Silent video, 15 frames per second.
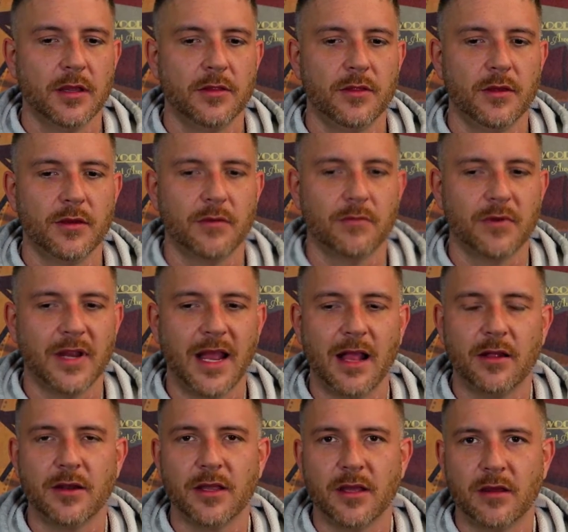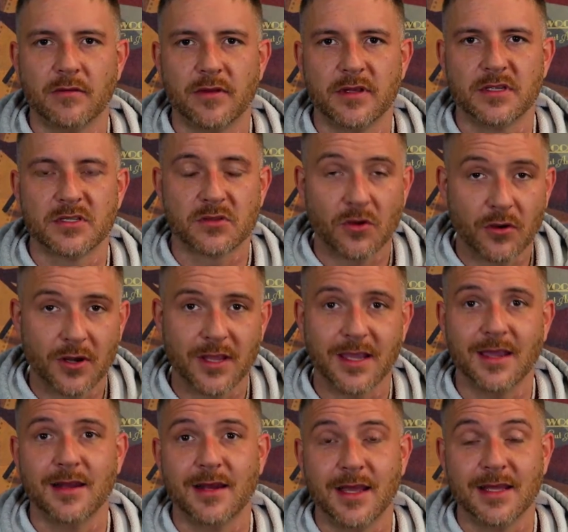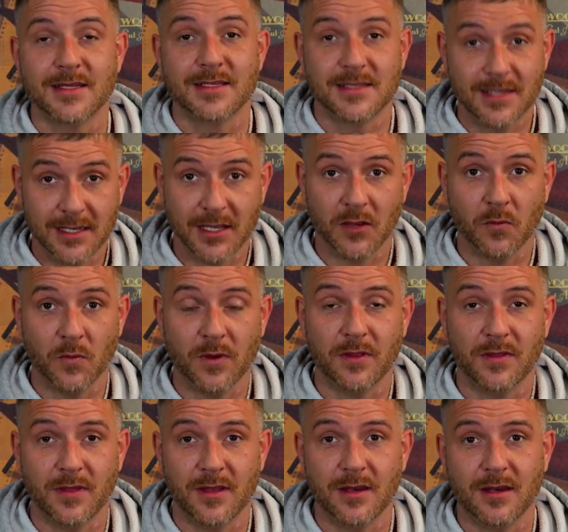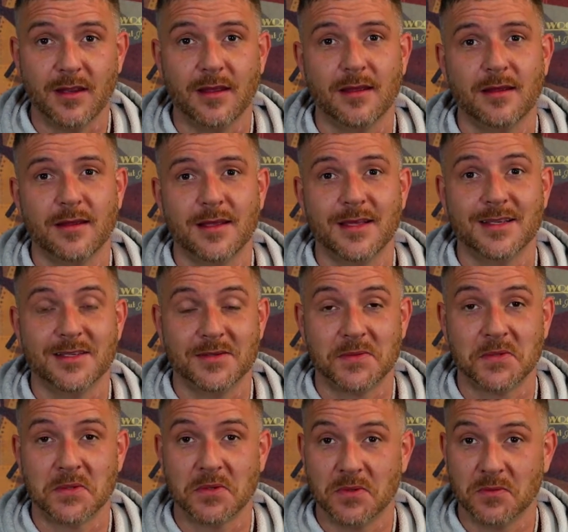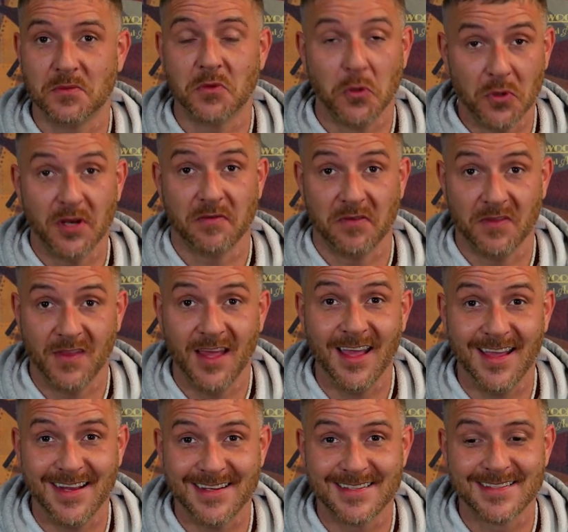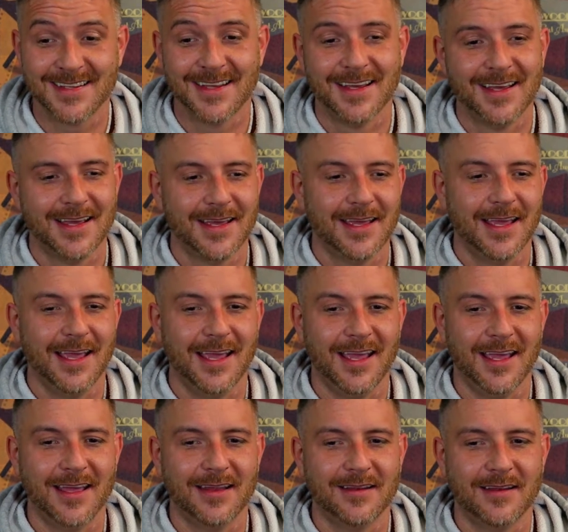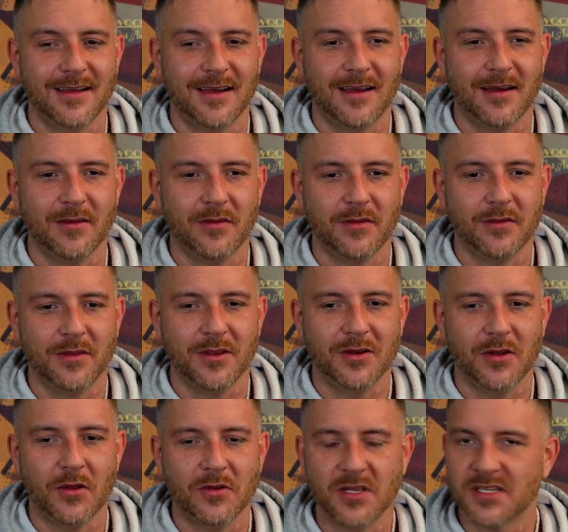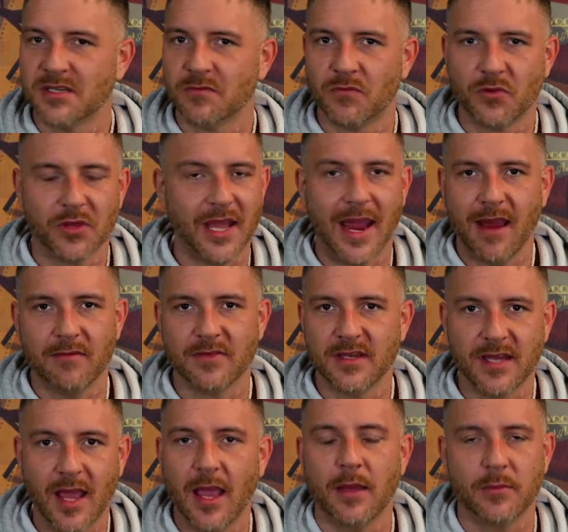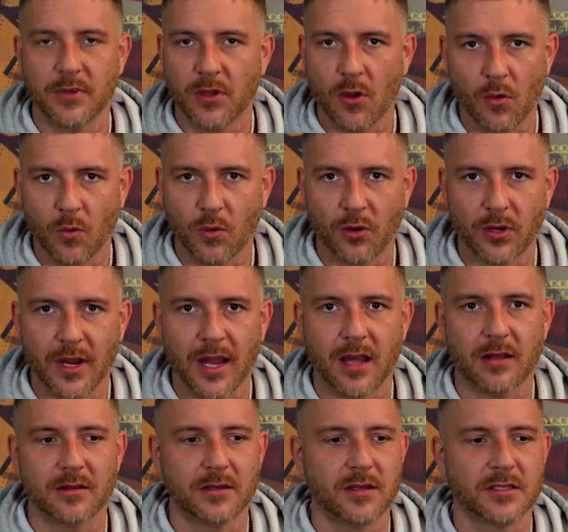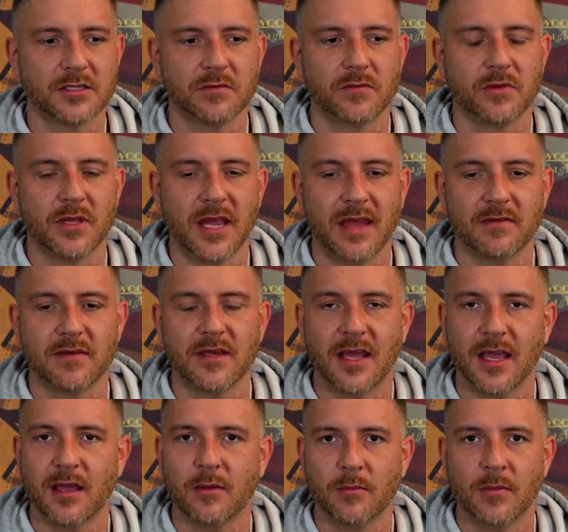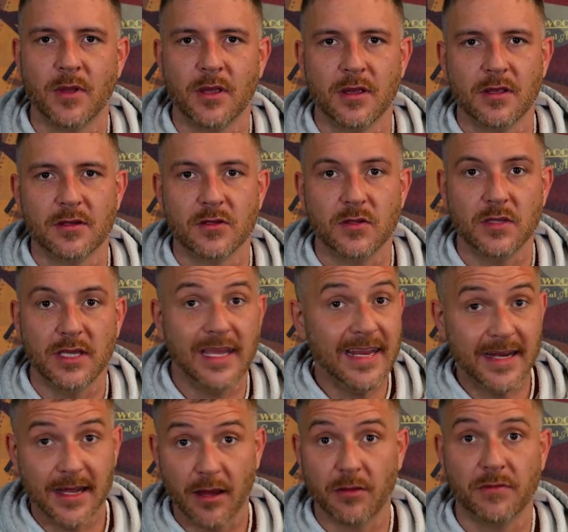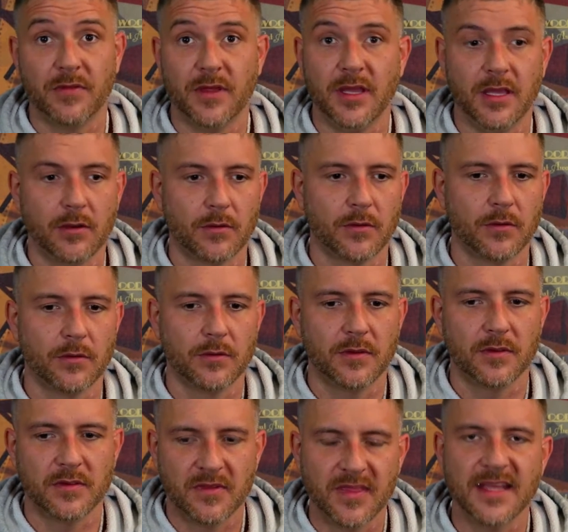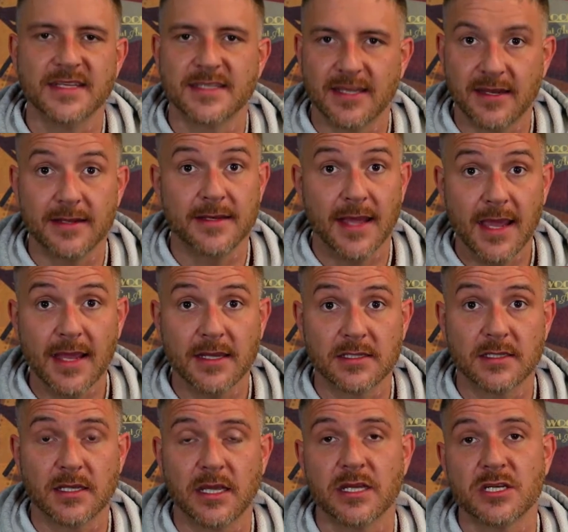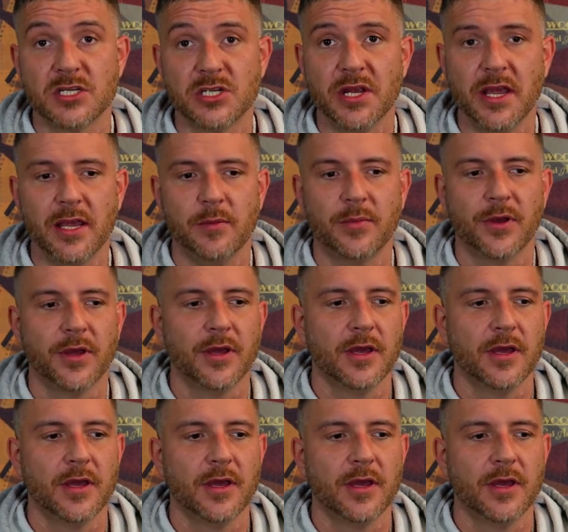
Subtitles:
the reality of it, starting it and sticking with it, is two different things. And doesn't really have the time to go work out, and doesn't really have the time to eat healthy or the things that it takes to get in shape,